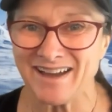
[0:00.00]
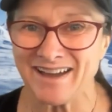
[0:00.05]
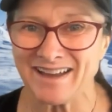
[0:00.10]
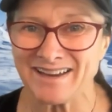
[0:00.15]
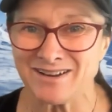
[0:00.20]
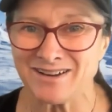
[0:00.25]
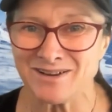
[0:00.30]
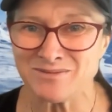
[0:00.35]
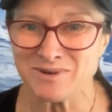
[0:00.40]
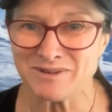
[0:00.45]
I
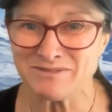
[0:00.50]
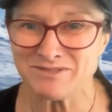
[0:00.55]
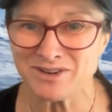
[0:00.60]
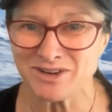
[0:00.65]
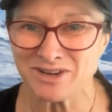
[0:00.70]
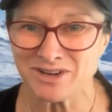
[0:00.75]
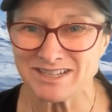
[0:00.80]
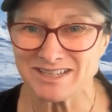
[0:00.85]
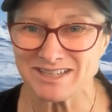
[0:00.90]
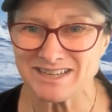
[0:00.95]
know we've
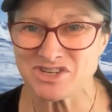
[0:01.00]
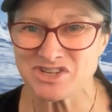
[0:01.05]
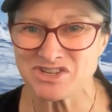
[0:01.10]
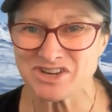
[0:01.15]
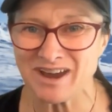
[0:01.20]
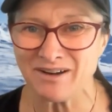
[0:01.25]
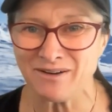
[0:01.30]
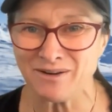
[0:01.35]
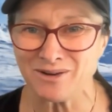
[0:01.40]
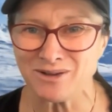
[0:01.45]
got
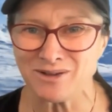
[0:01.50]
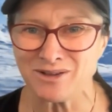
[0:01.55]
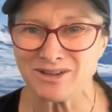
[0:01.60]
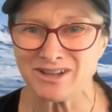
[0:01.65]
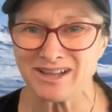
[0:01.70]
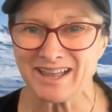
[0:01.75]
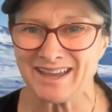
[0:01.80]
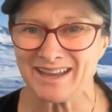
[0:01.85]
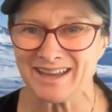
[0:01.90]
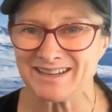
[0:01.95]

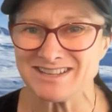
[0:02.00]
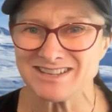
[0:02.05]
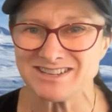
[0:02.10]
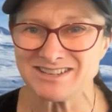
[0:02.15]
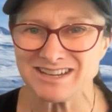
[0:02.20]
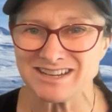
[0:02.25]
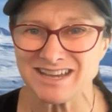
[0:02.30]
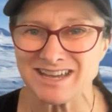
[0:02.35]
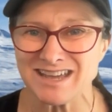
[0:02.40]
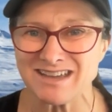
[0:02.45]
Cheryl and
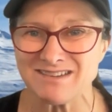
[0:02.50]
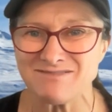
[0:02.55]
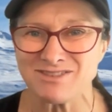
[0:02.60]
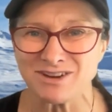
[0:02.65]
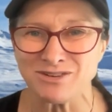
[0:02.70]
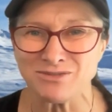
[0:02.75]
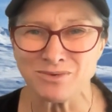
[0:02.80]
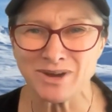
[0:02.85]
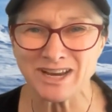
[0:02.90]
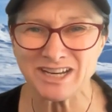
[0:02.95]
Steve
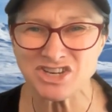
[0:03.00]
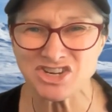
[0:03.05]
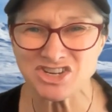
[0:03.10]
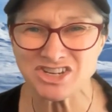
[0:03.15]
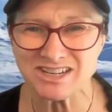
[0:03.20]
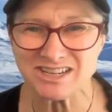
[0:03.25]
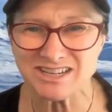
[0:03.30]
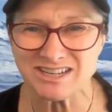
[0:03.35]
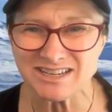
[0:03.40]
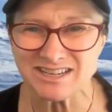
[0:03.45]
and
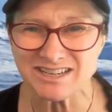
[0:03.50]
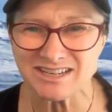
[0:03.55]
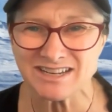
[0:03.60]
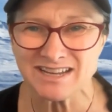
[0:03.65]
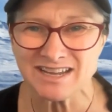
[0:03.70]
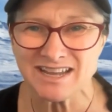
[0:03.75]
Richard